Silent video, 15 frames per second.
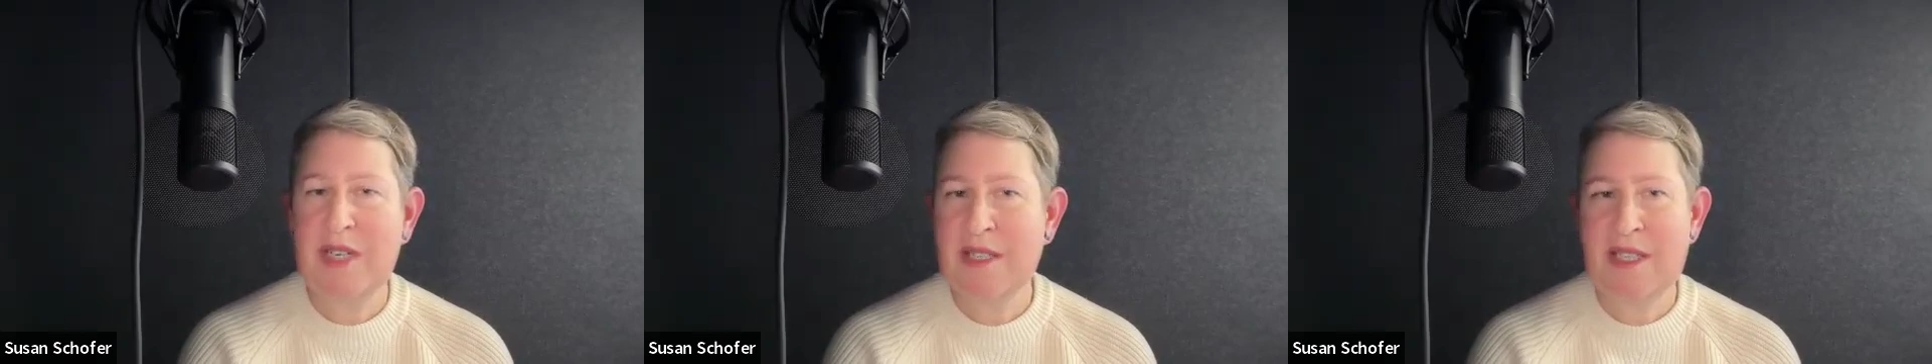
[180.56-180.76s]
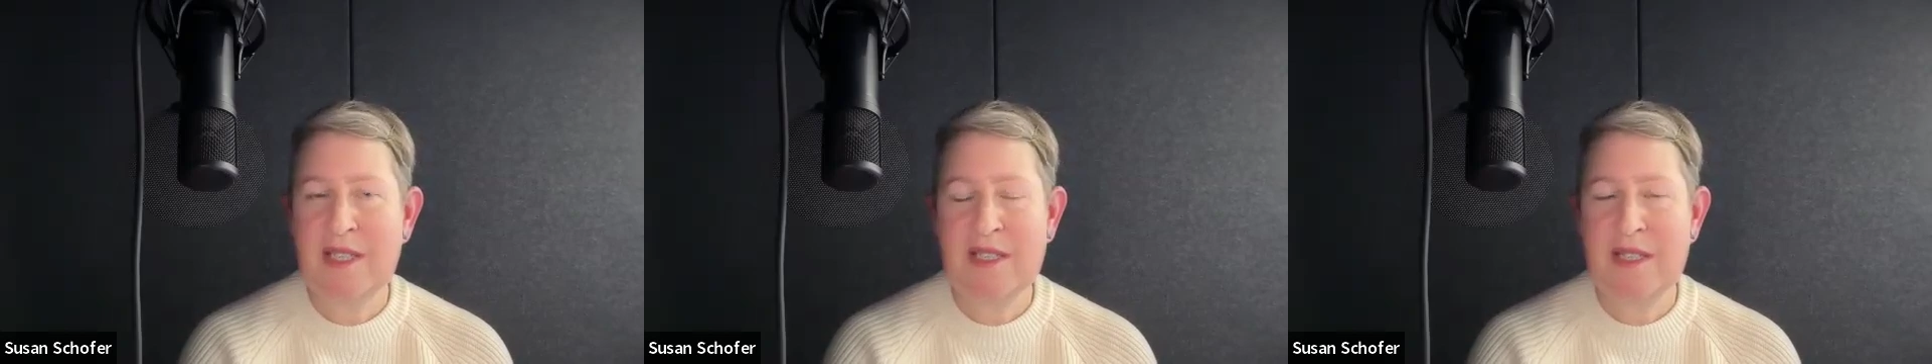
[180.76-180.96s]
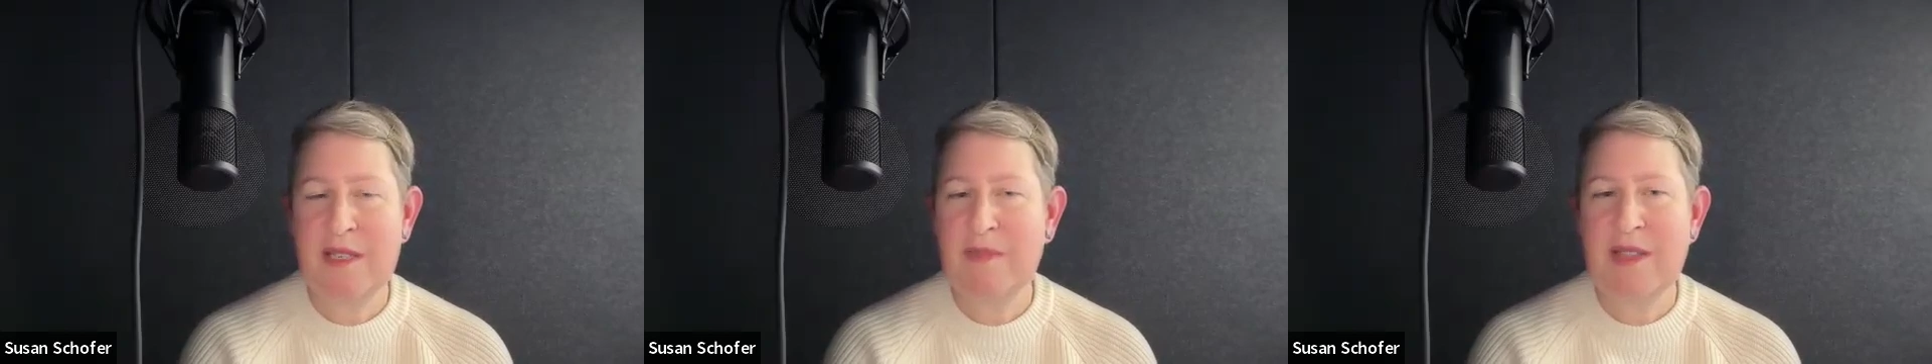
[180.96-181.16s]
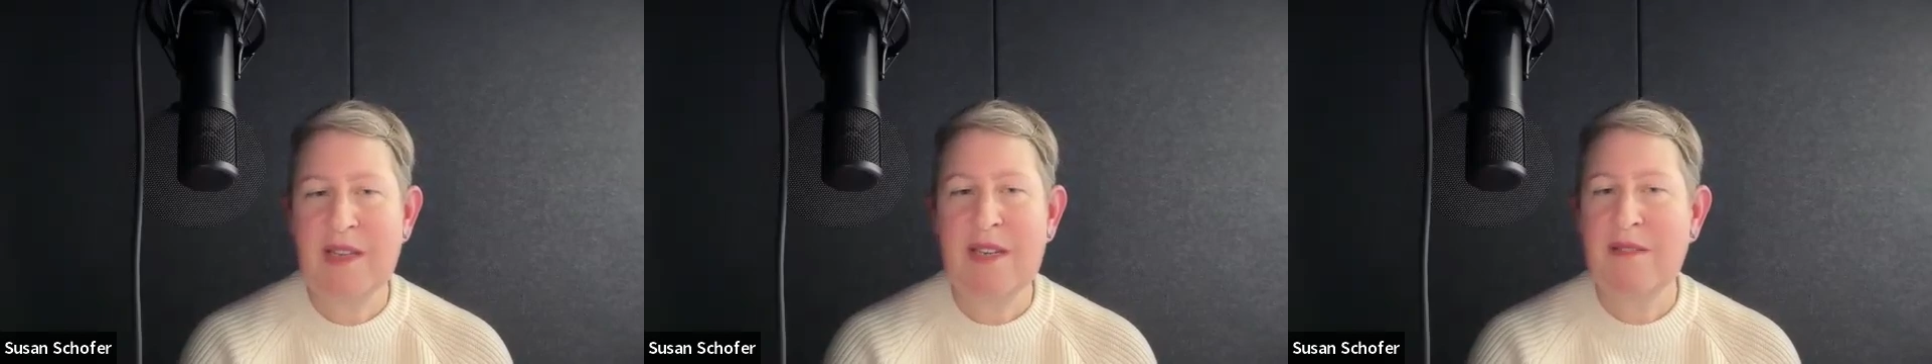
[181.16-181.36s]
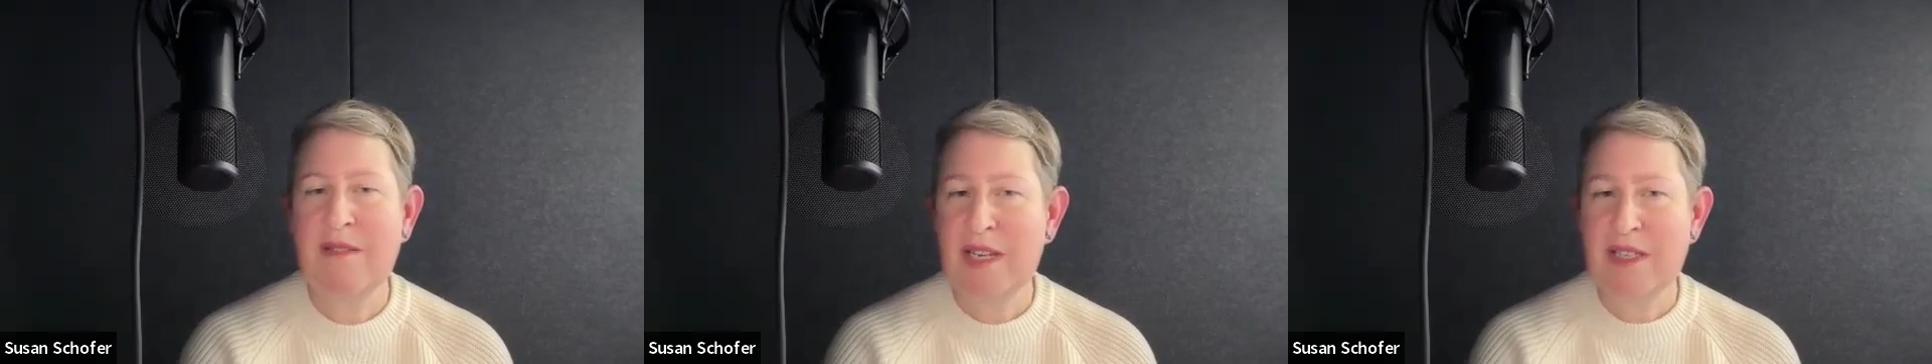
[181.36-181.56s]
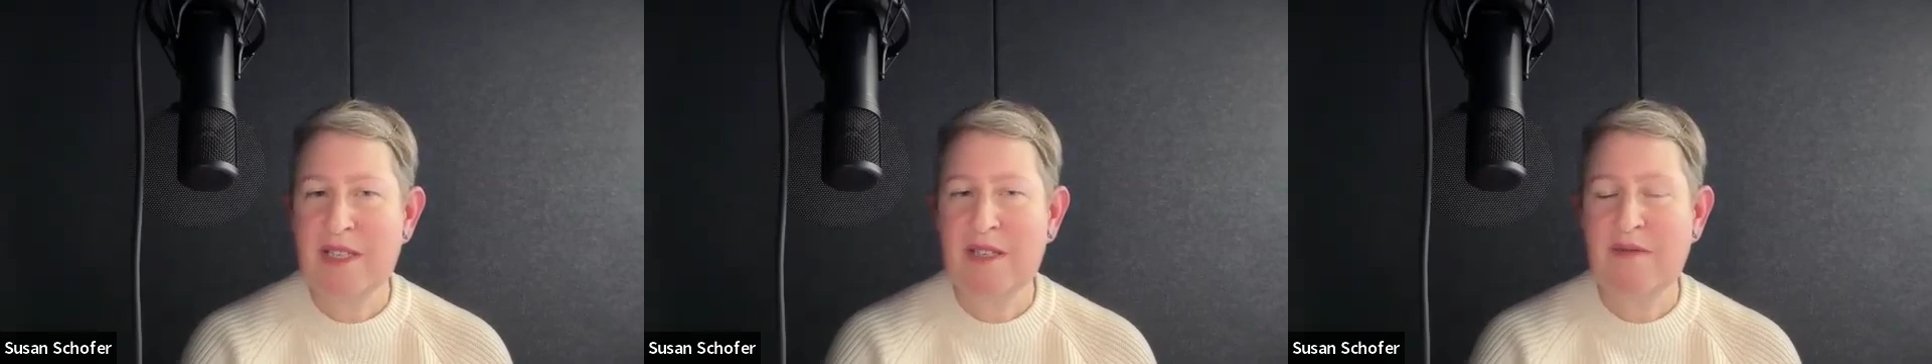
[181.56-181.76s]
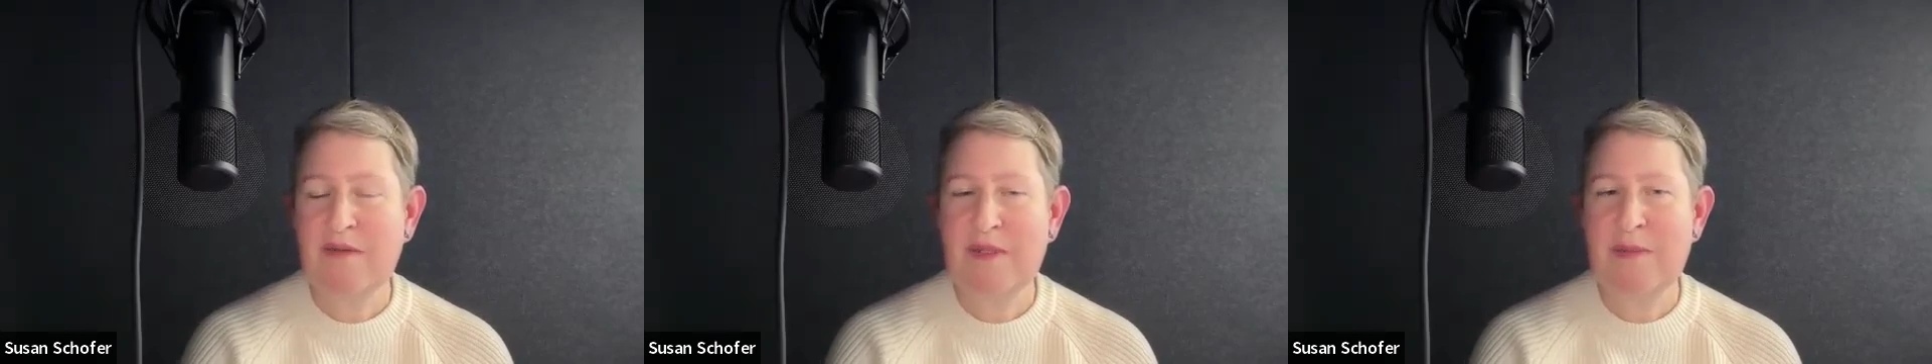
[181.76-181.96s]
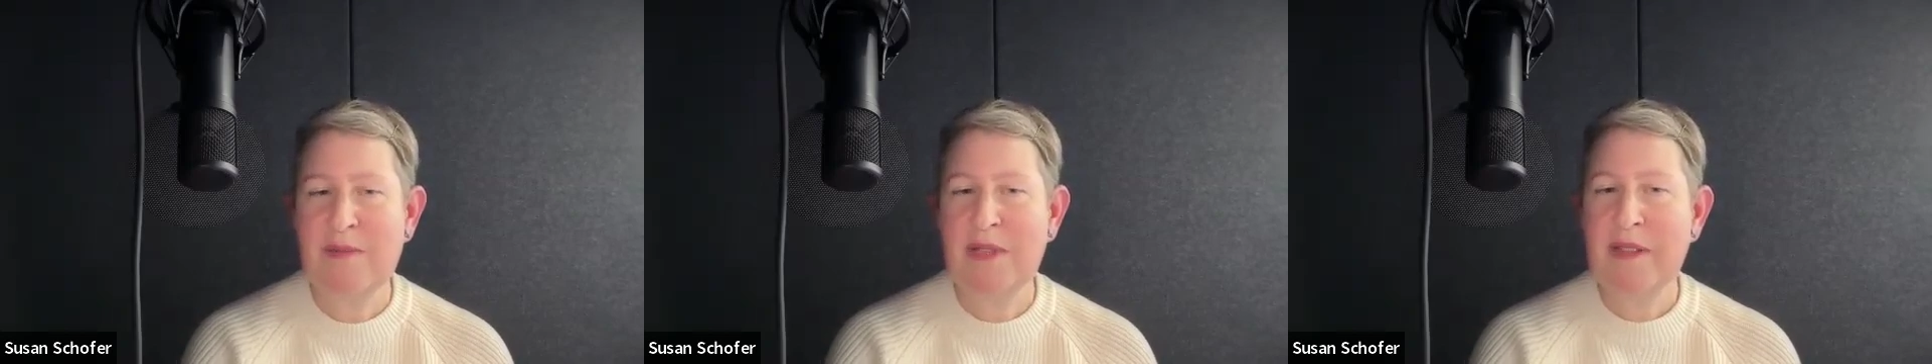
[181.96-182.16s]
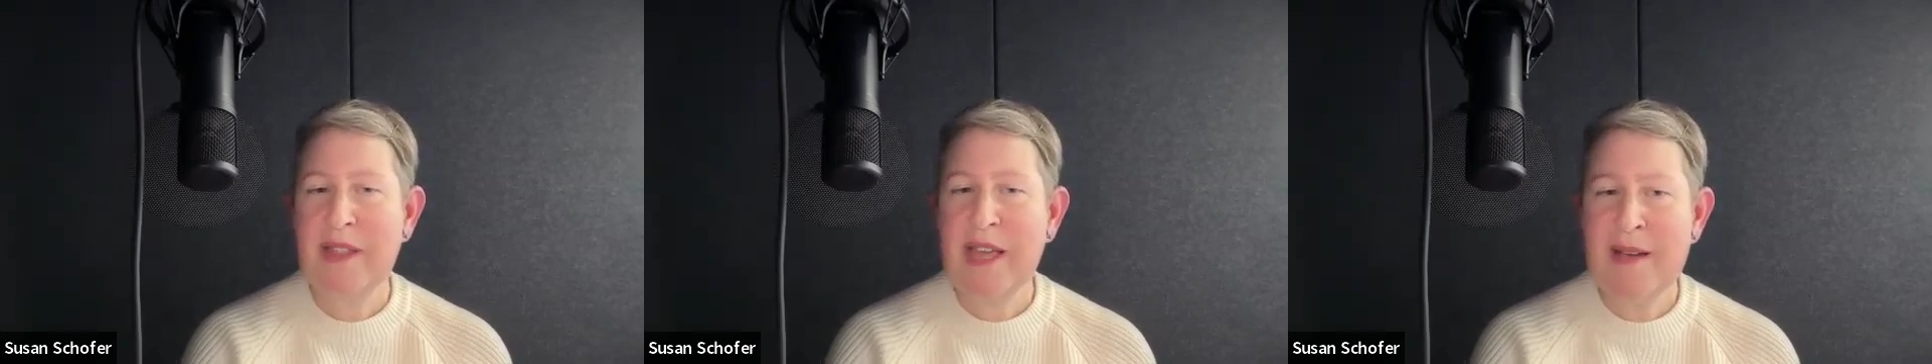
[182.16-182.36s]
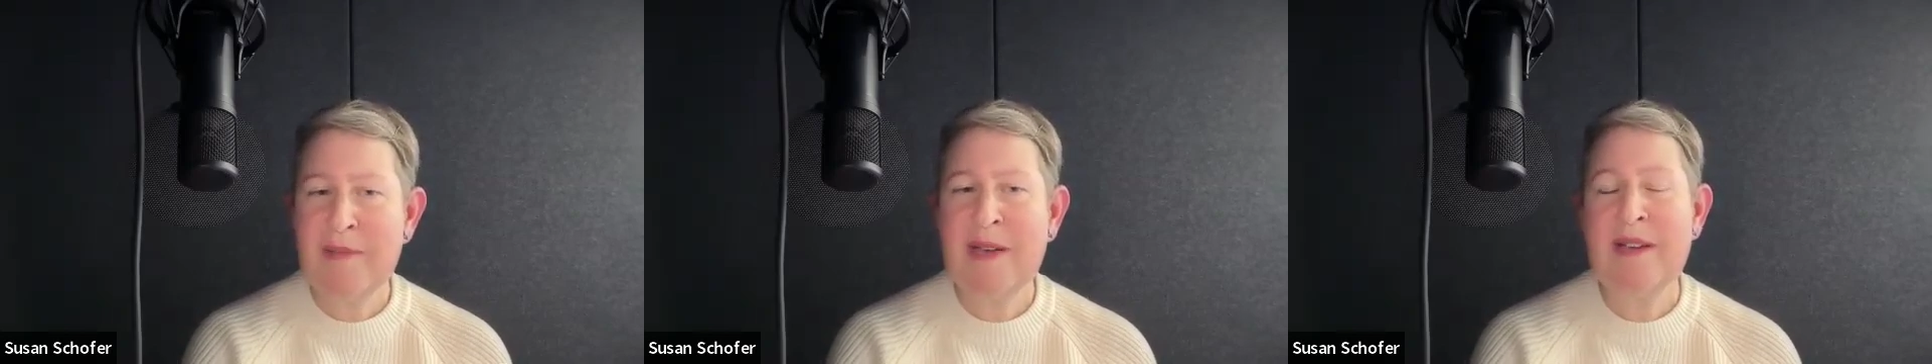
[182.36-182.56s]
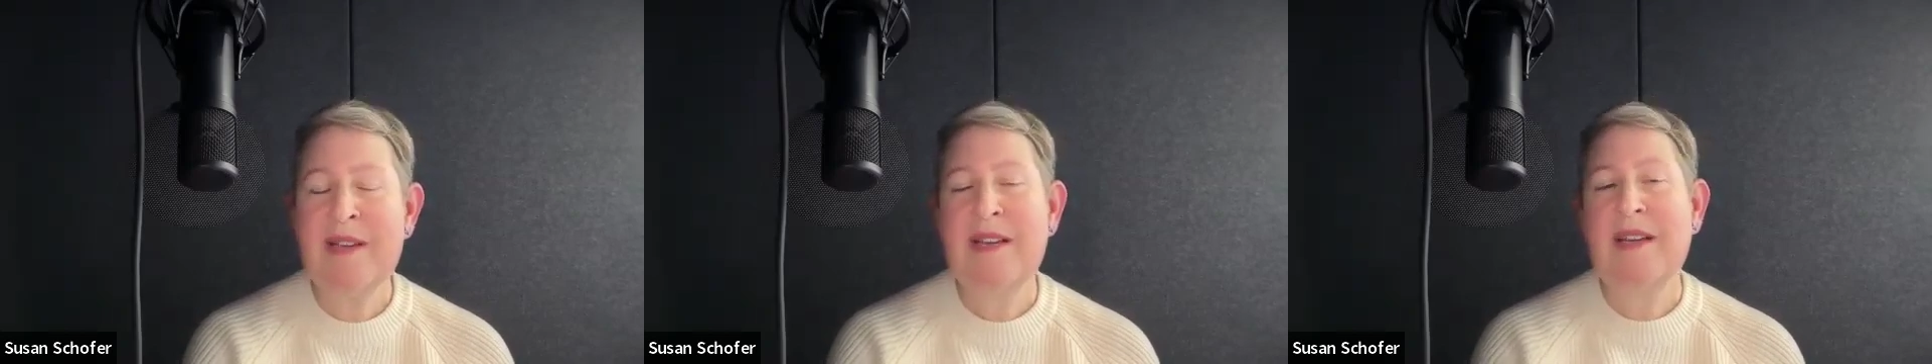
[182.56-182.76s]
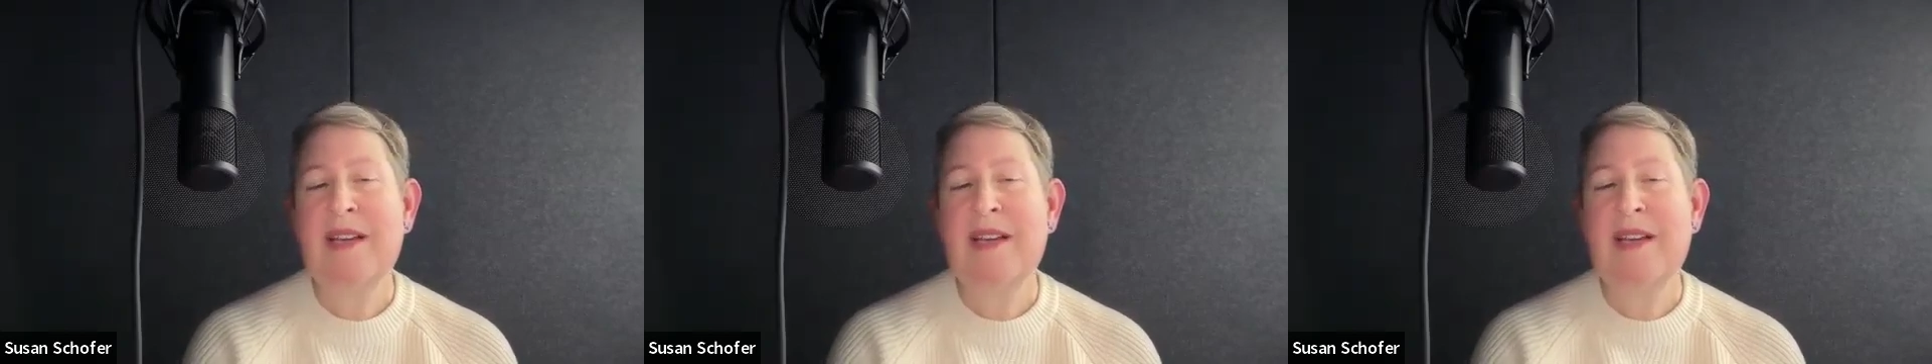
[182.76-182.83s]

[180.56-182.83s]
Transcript: translate some of the innovation from the lab